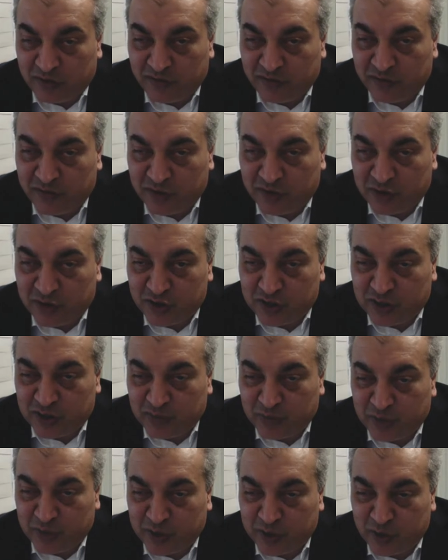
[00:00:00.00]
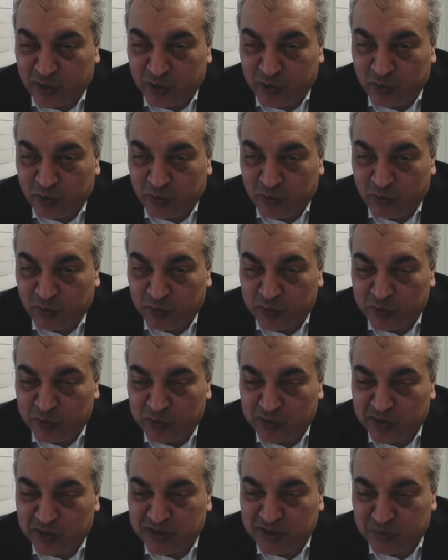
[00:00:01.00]
of the Code Napoléon,
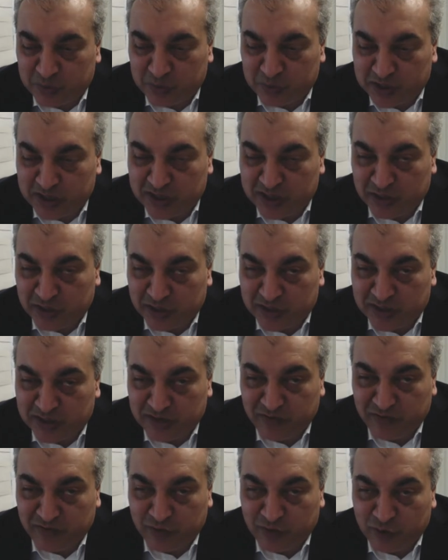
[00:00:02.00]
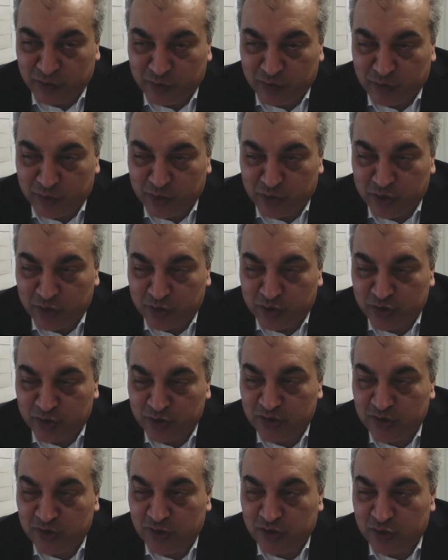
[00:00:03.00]
which is a civil law in
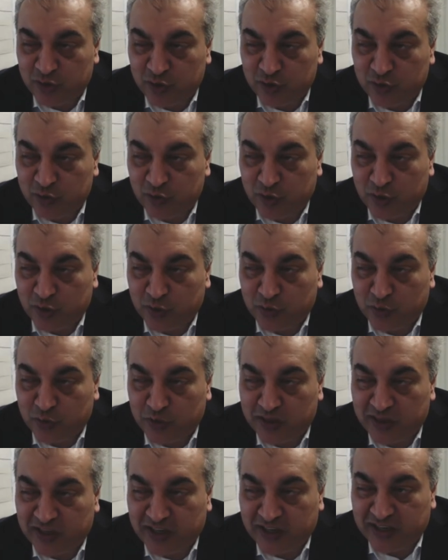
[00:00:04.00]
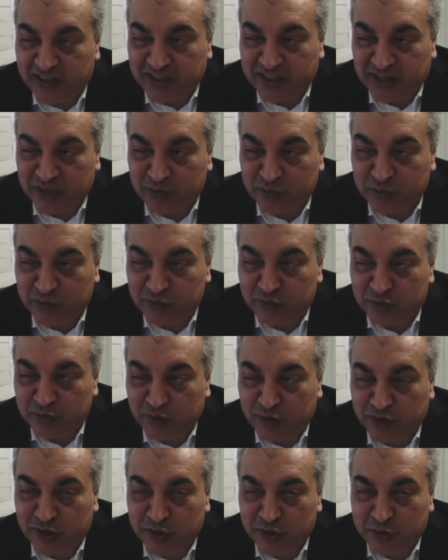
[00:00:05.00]
Mauritius, to work with, and that was
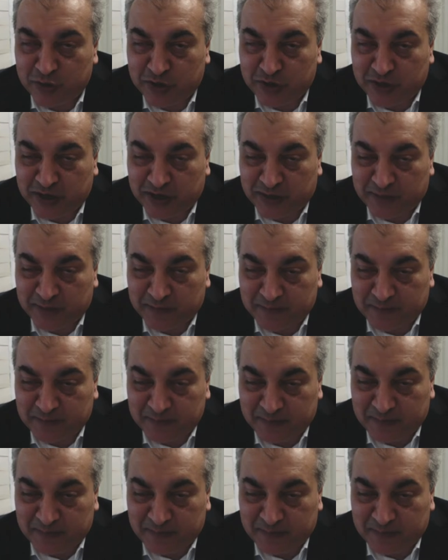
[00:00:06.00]
rather tricky.